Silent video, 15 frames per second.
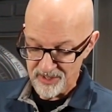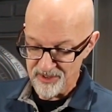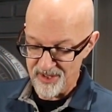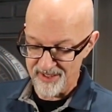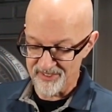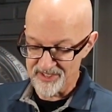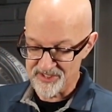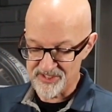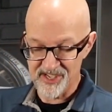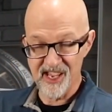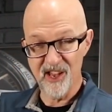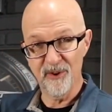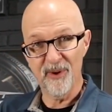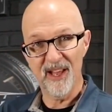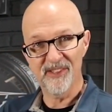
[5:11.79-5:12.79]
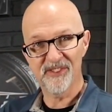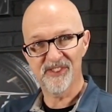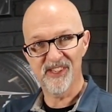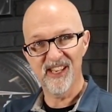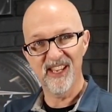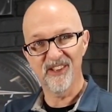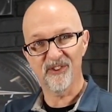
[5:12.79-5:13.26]
You have a
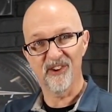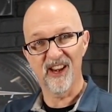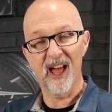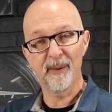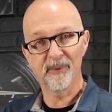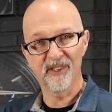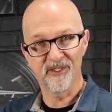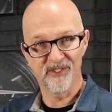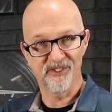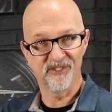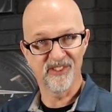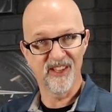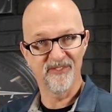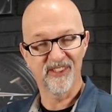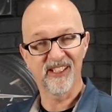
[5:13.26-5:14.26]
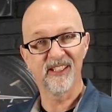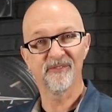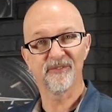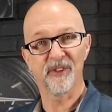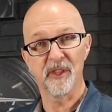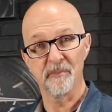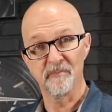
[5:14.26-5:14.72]
COSC chronometer
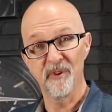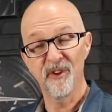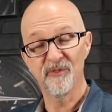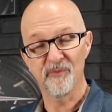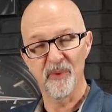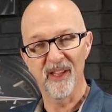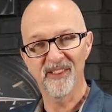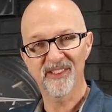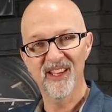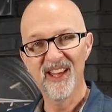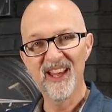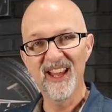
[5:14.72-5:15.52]
certificate for the movement,